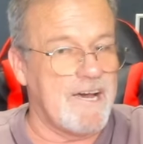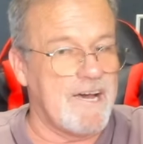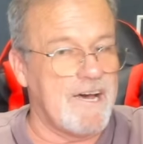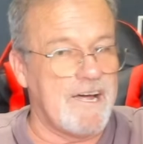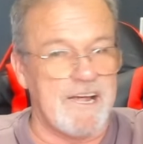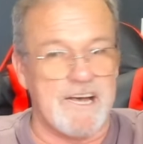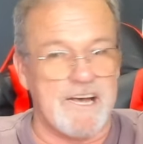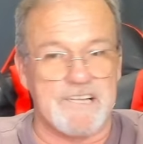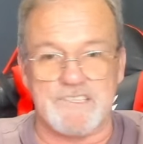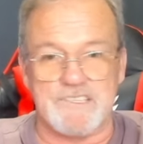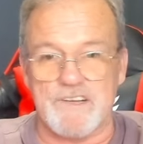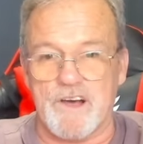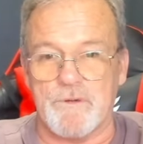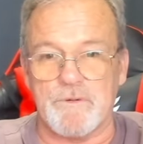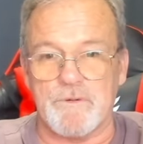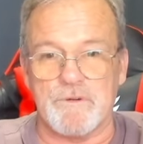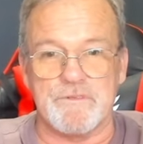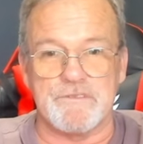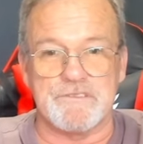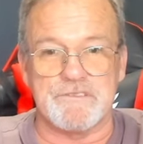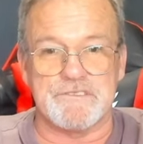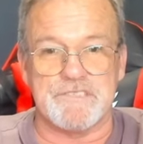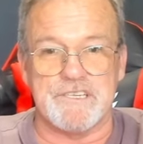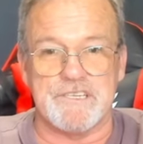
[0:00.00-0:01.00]
That's all I'm
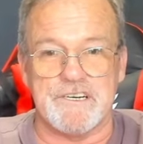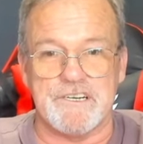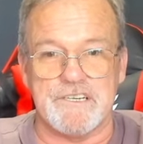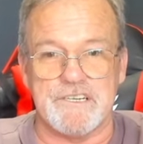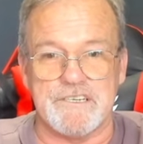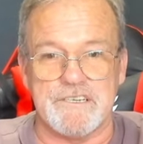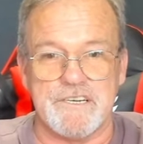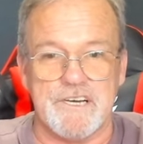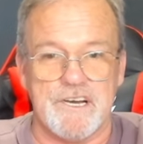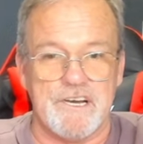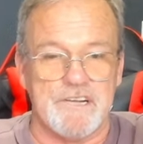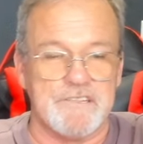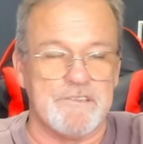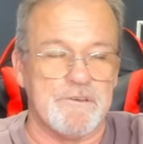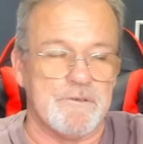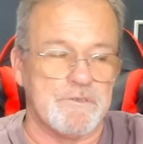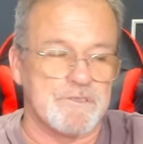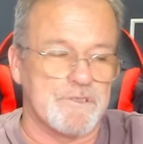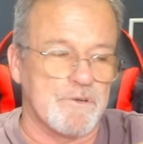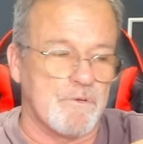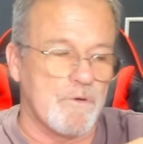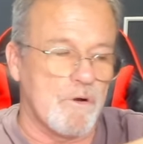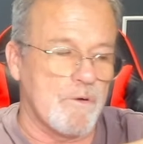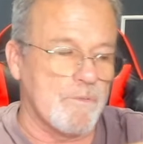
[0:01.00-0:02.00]
going to tell you. There
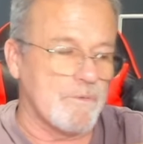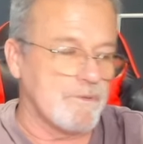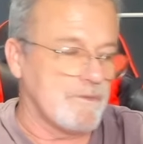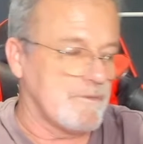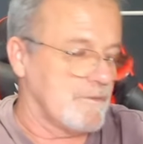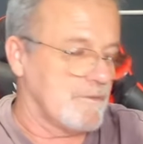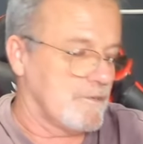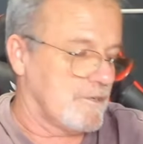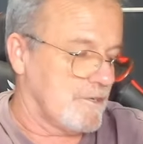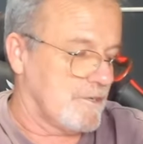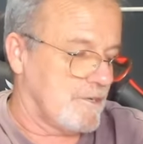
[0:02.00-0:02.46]
was a woman